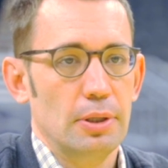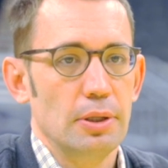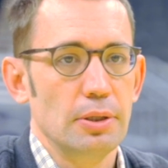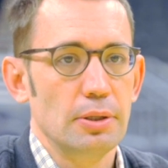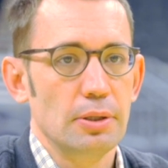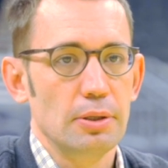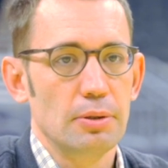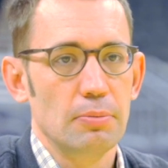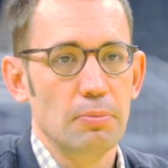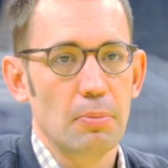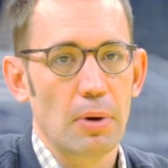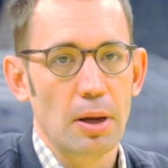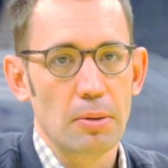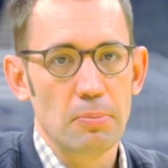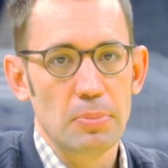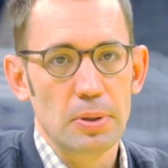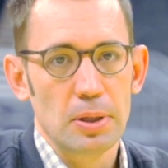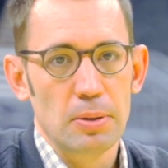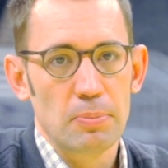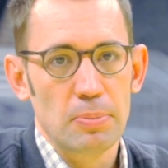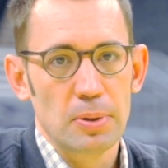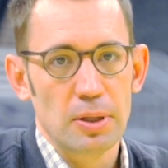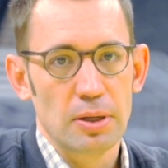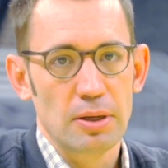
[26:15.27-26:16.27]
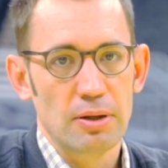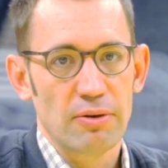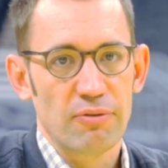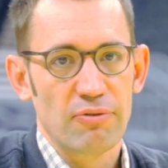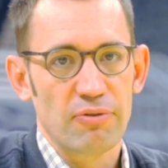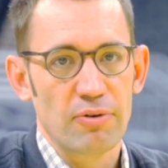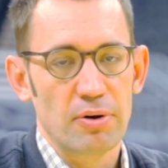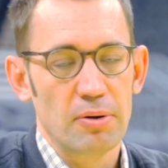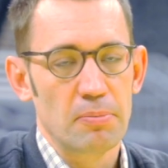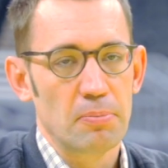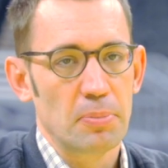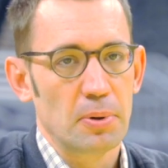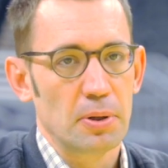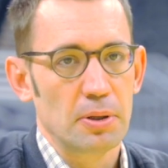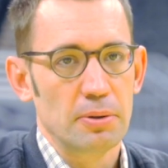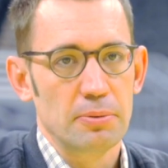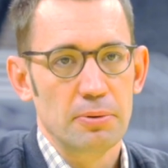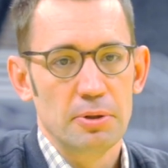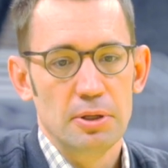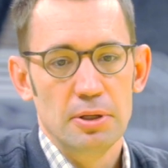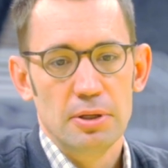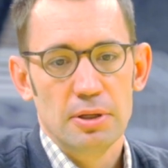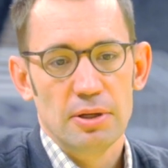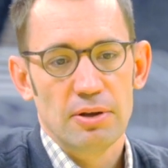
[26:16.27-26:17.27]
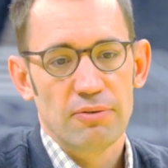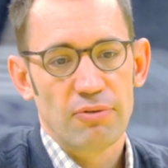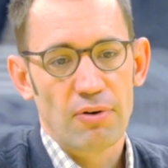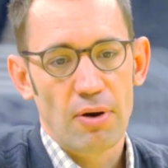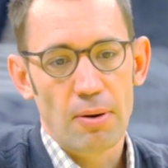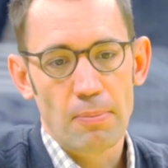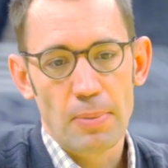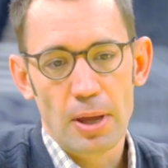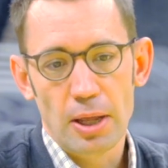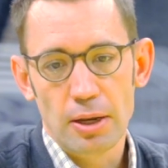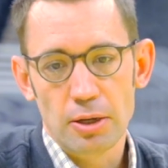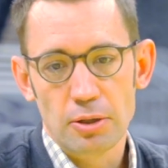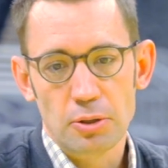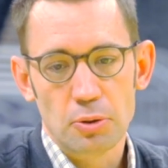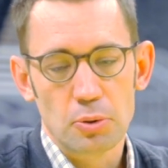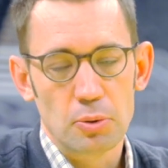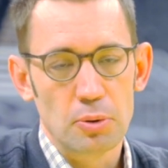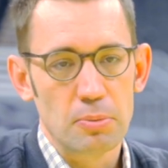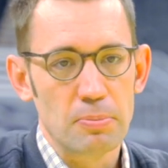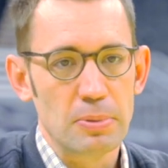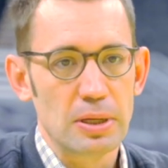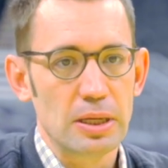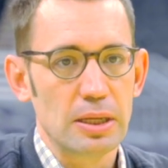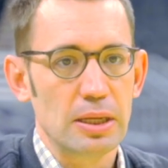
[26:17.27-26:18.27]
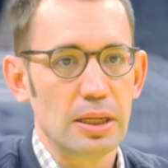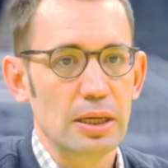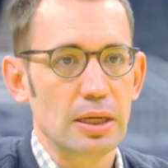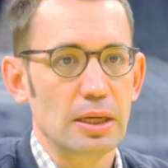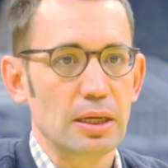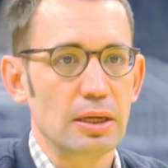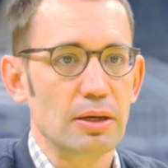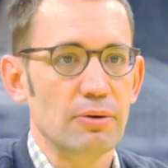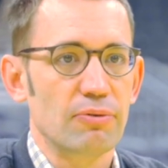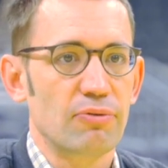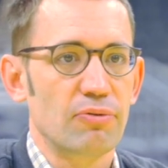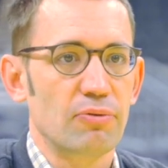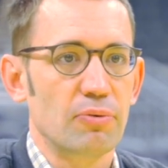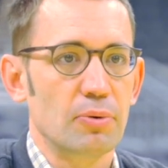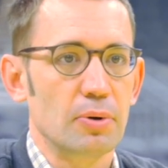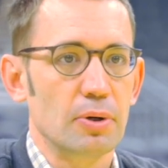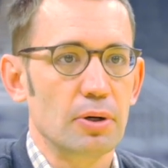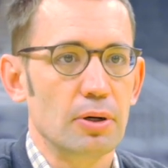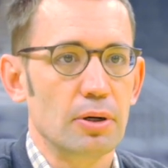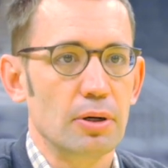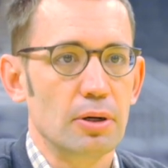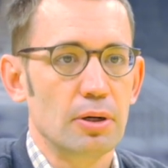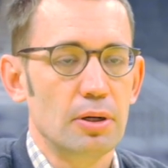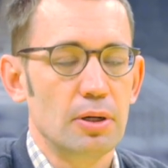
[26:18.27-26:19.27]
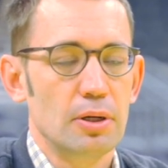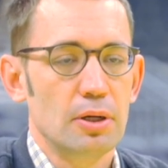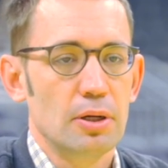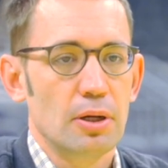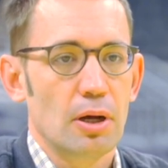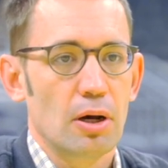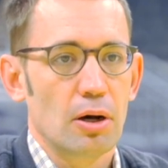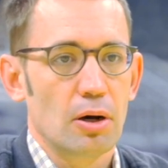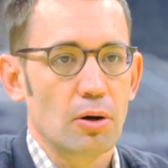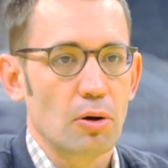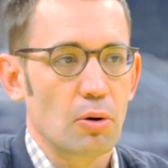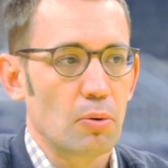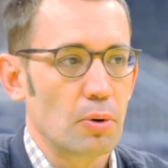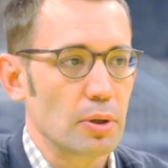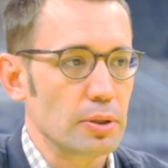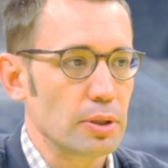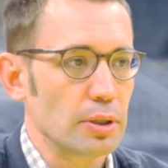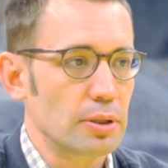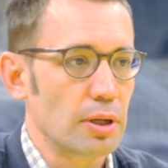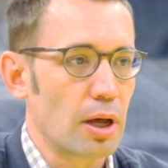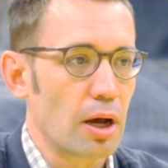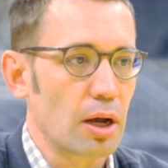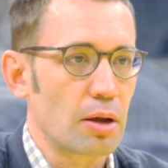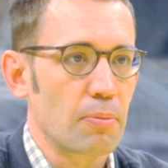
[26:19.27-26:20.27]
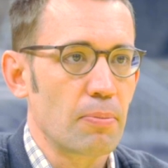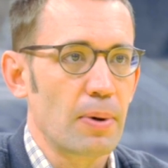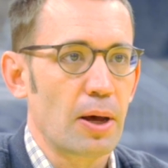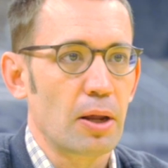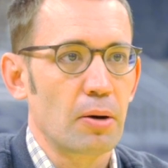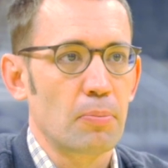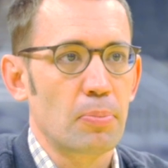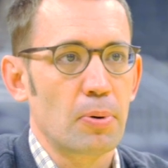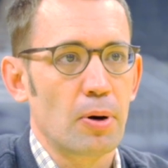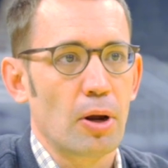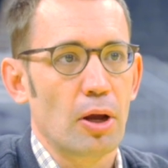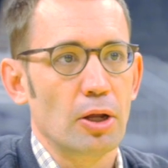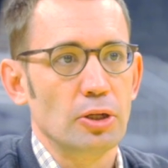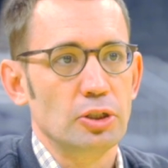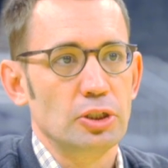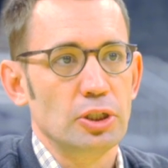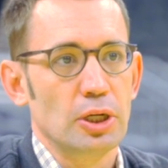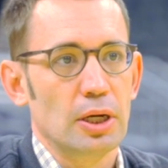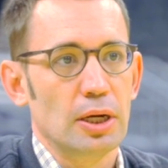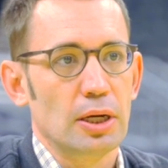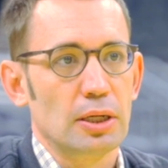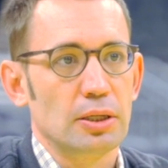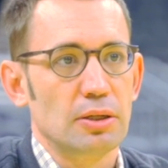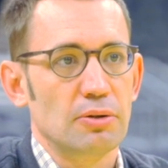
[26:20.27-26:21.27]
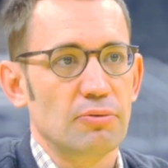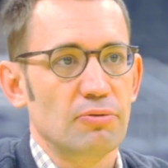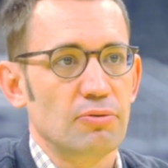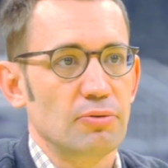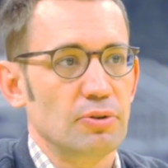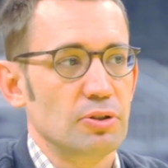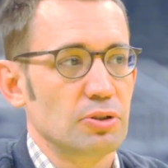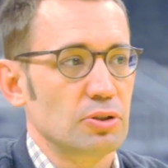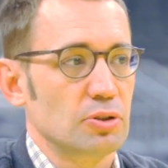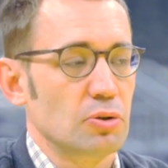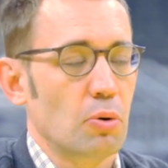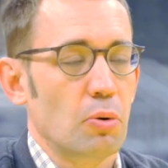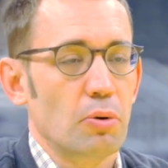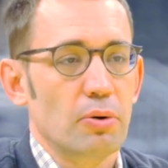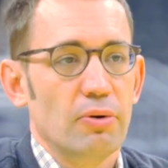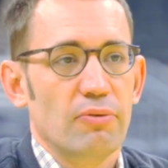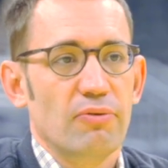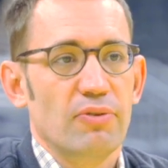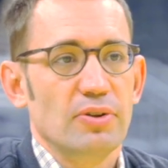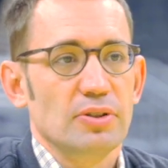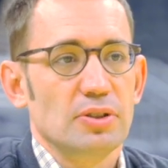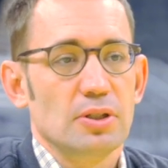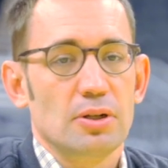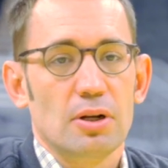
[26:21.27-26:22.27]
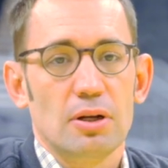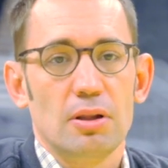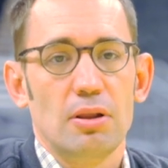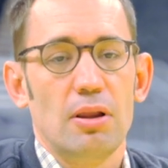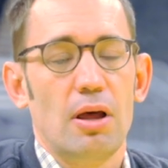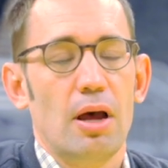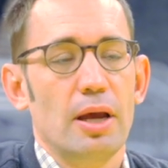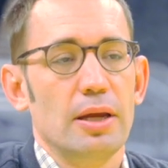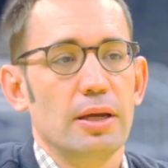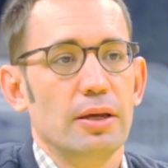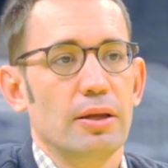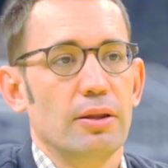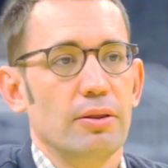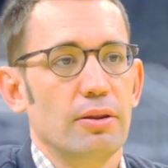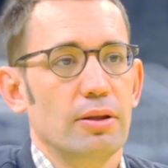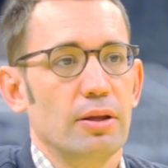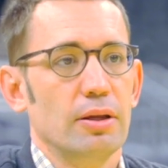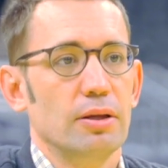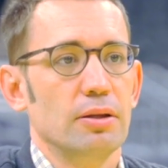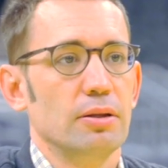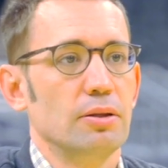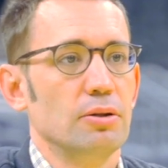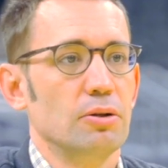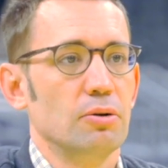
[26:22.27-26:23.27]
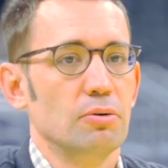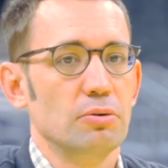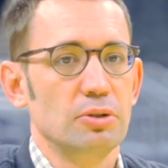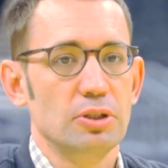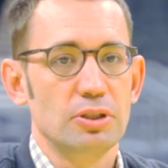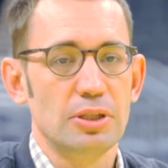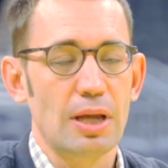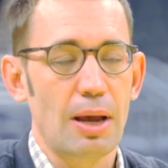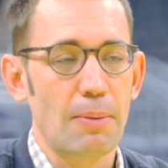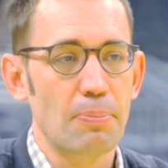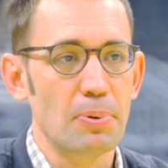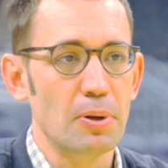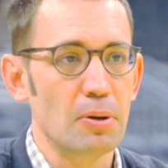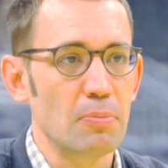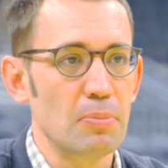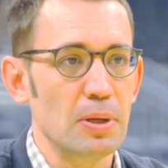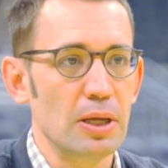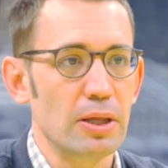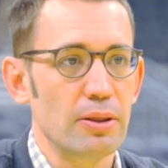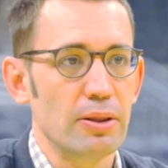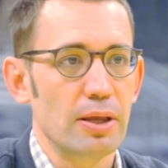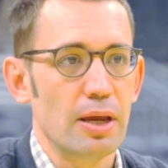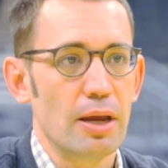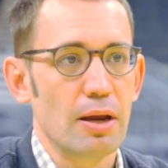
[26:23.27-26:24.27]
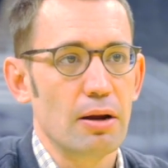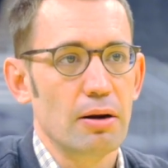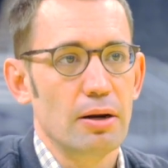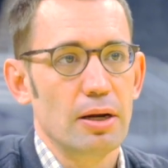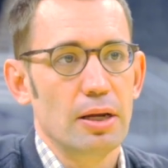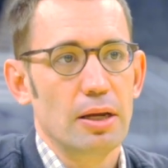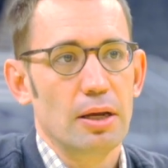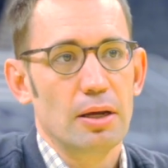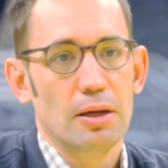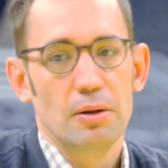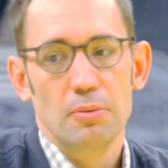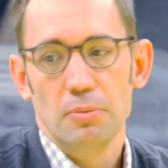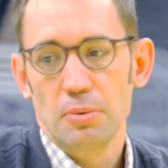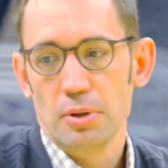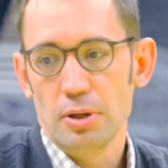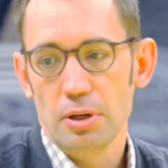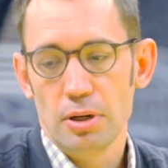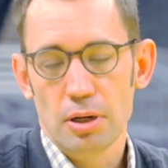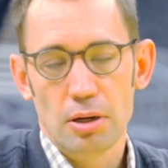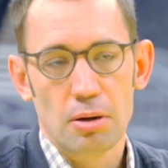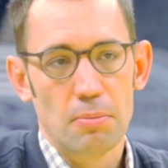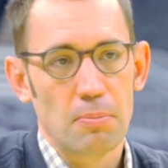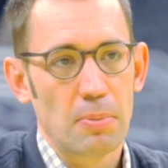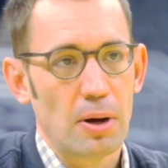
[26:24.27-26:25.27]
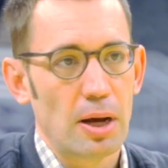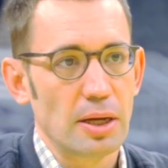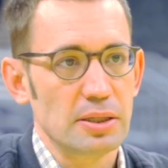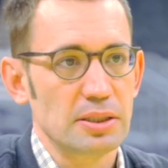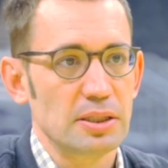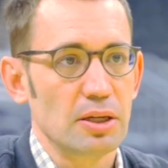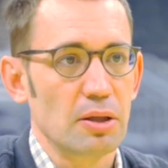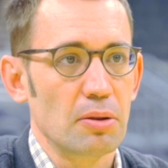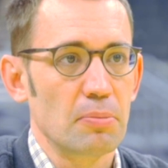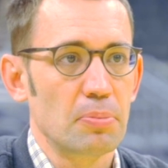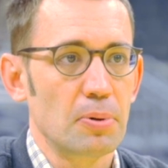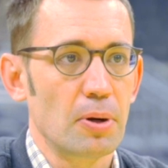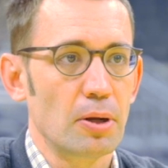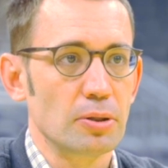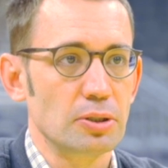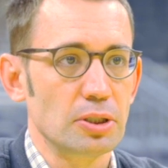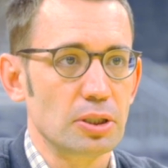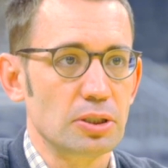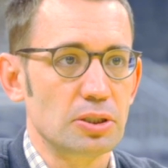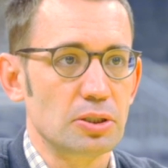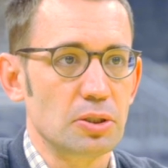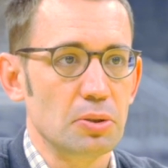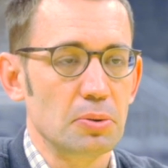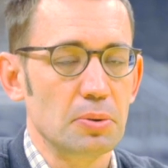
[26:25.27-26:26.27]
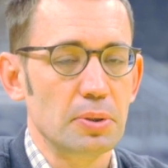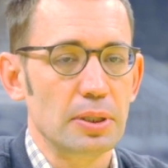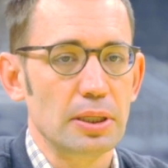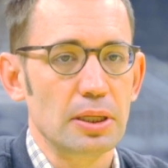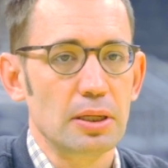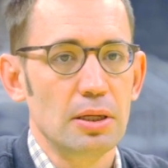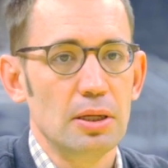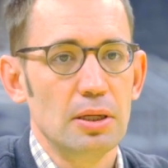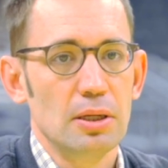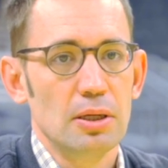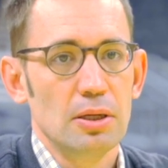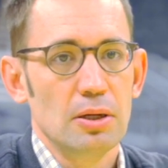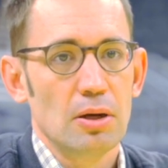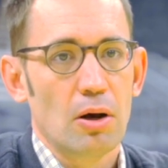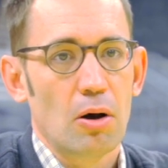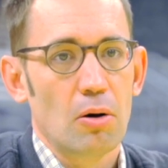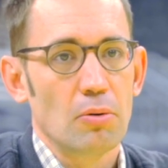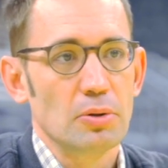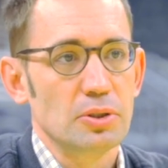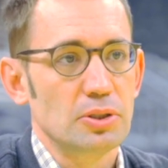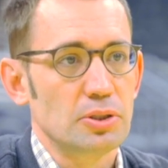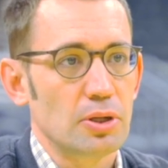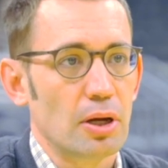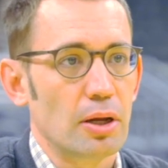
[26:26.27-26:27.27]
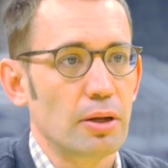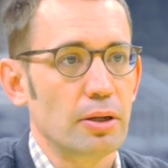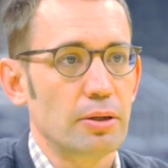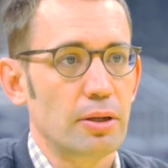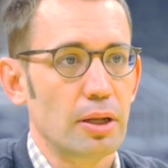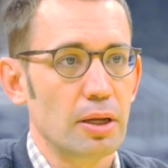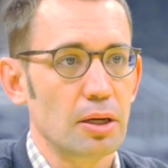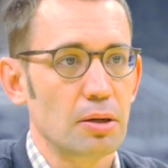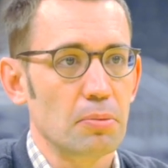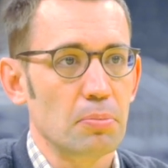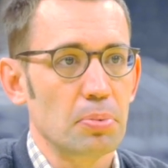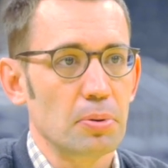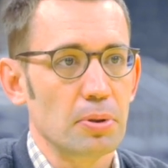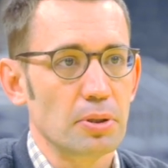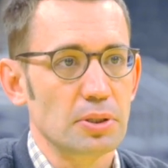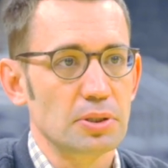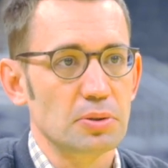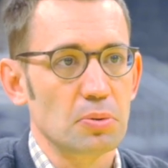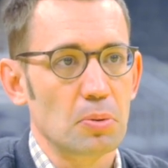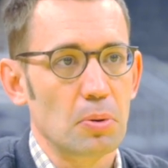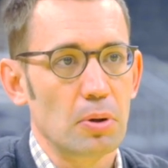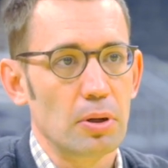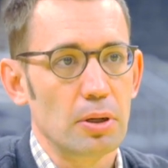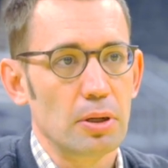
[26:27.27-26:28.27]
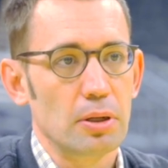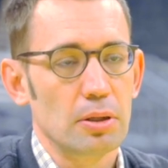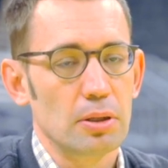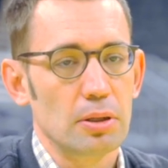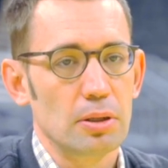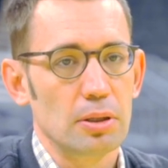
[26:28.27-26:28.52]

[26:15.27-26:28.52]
it, it might be a bit different, but if I'm headed to a meeting, if we're uh, going to talk about a project, if we're just going to visit a client that, you know, just happened to be in the area and we're going to come by, see how the project's doing, always try to take a plus one.